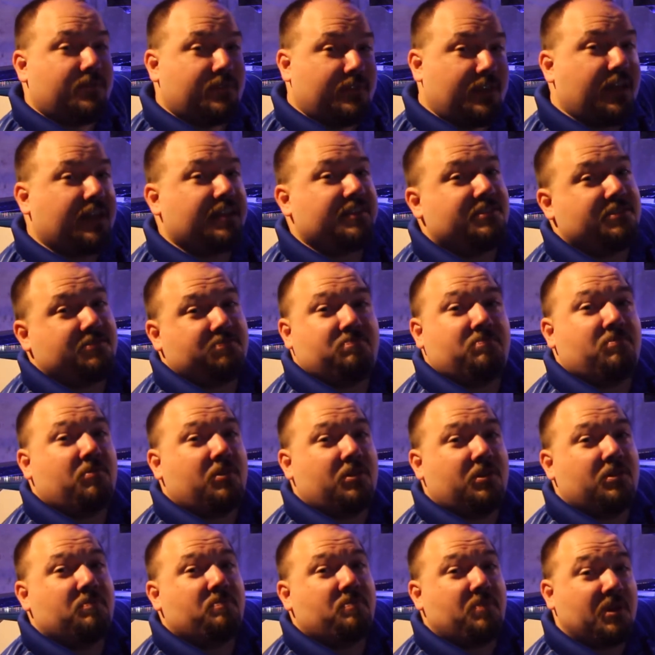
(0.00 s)
that's one
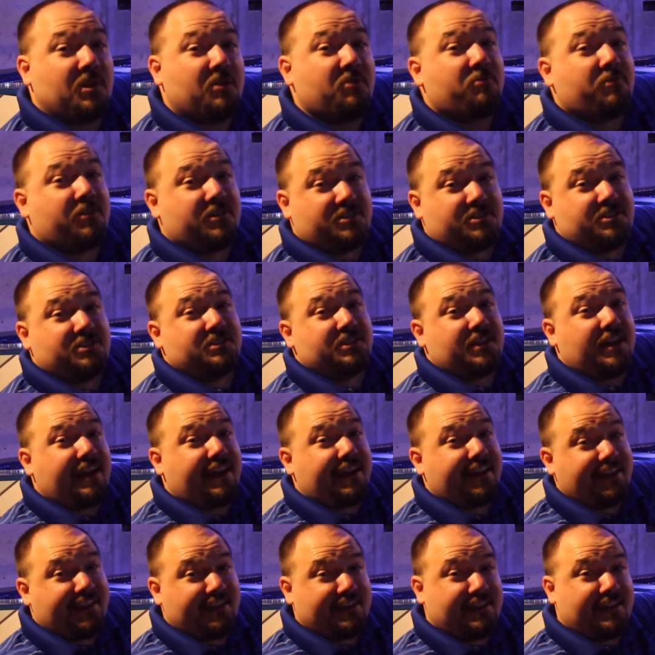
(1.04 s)
of the big questions
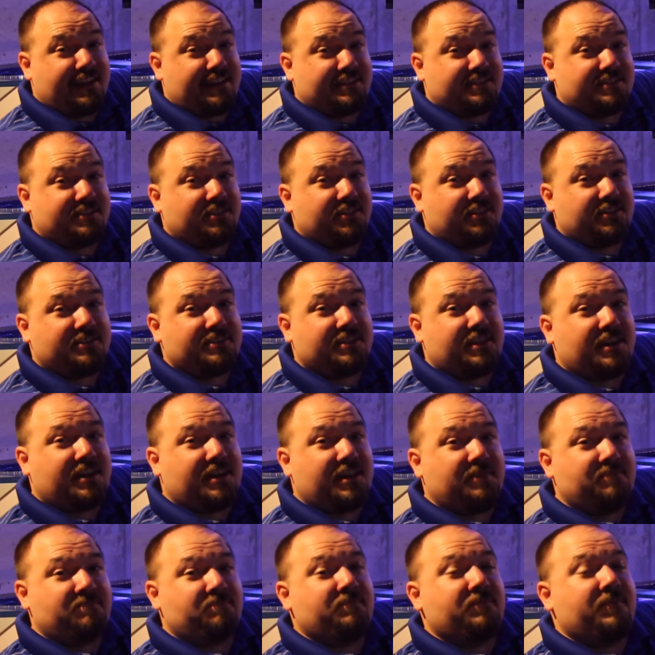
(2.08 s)
I get asked all the
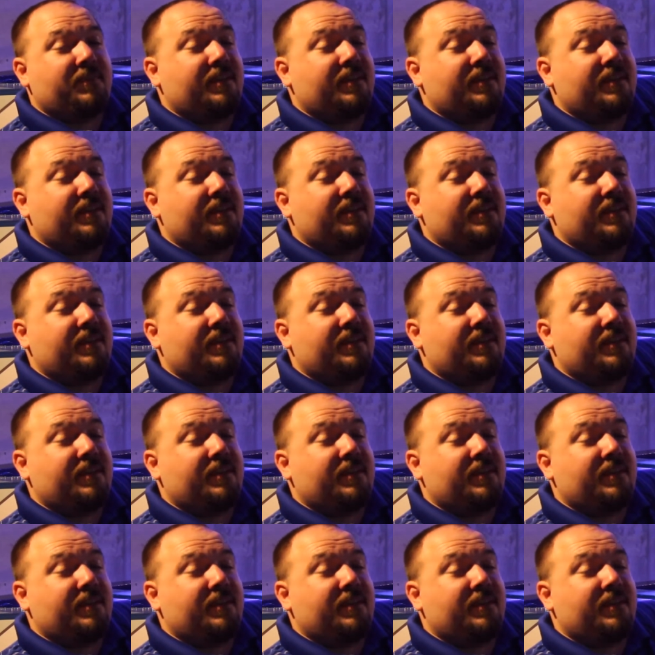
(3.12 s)
time.